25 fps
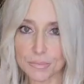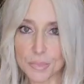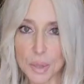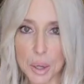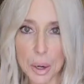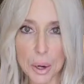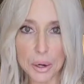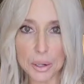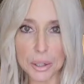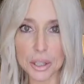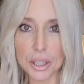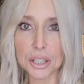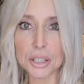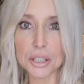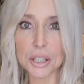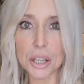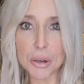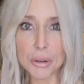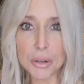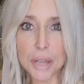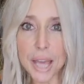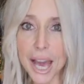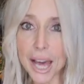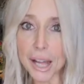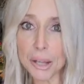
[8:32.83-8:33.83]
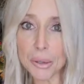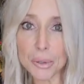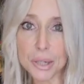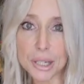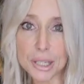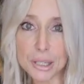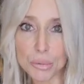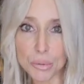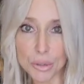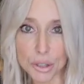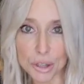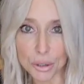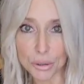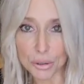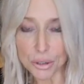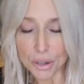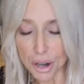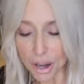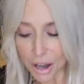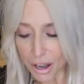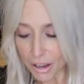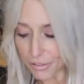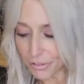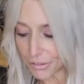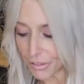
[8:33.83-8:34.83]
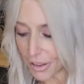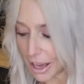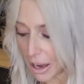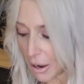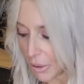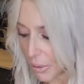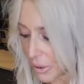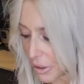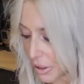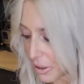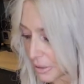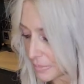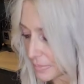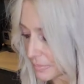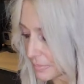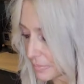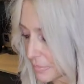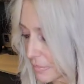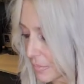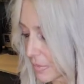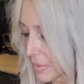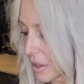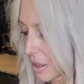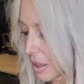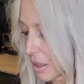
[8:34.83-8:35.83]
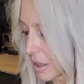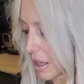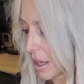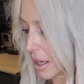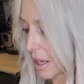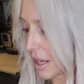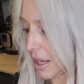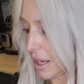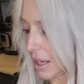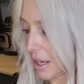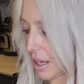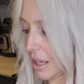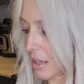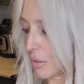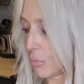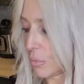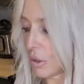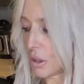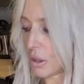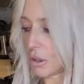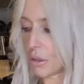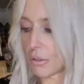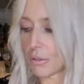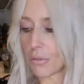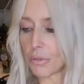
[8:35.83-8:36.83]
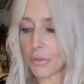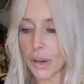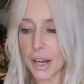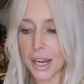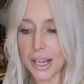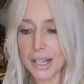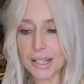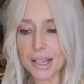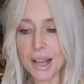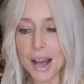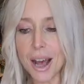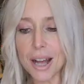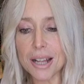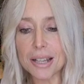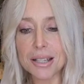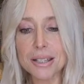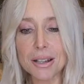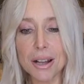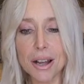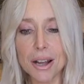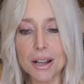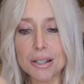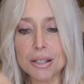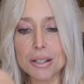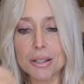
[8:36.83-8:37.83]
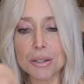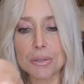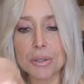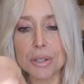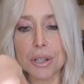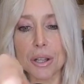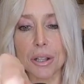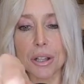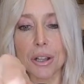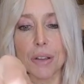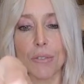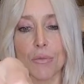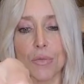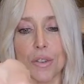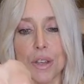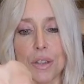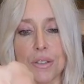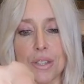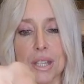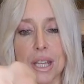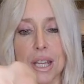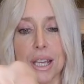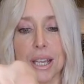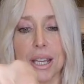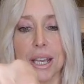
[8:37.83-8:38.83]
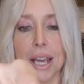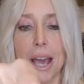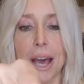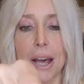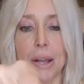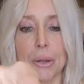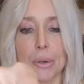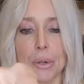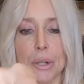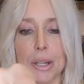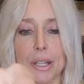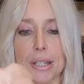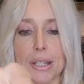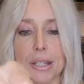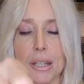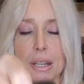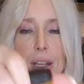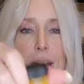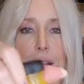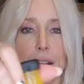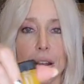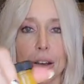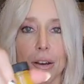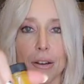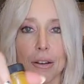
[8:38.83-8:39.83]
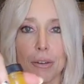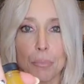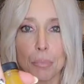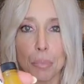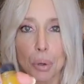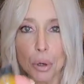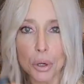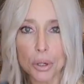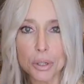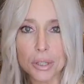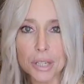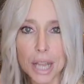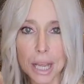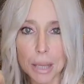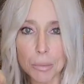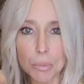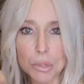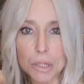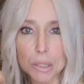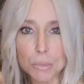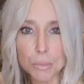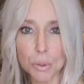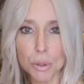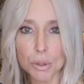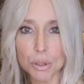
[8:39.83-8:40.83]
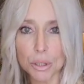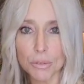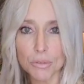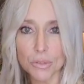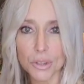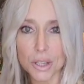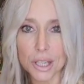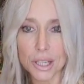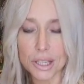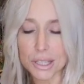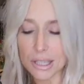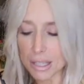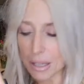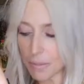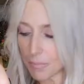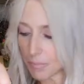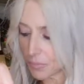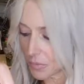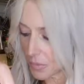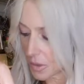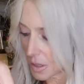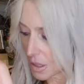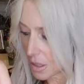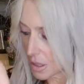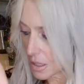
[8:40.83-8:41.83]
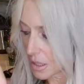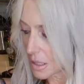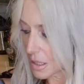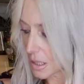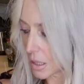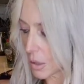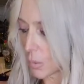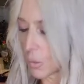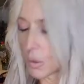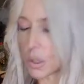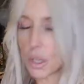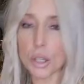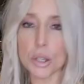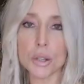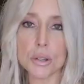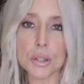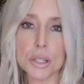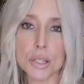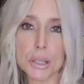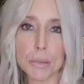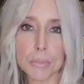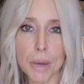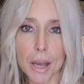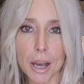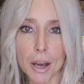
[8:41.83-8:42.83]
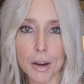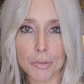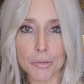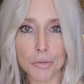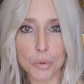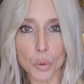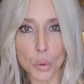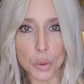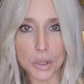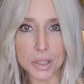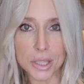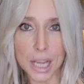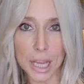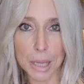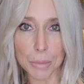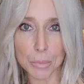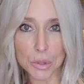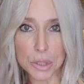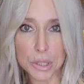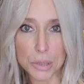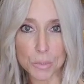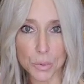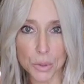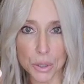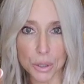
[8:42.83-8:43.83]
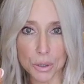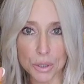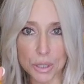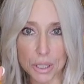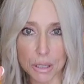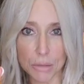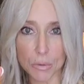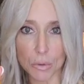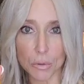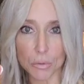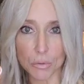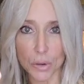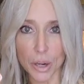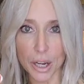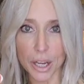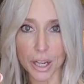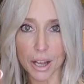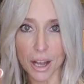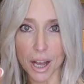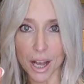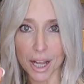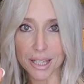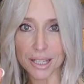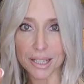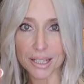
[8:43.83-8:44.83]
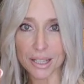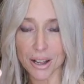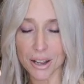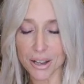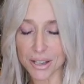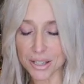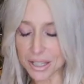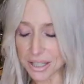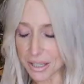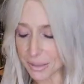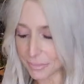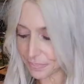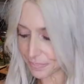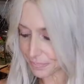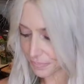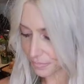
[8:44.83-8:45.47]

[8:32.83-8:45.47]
hardly no calories with your cauliflower, and with your Frank's hot sauce, there's only 15 calories per tablespoon of this. So we used about 4 tablespoons of the Frank hot sauce.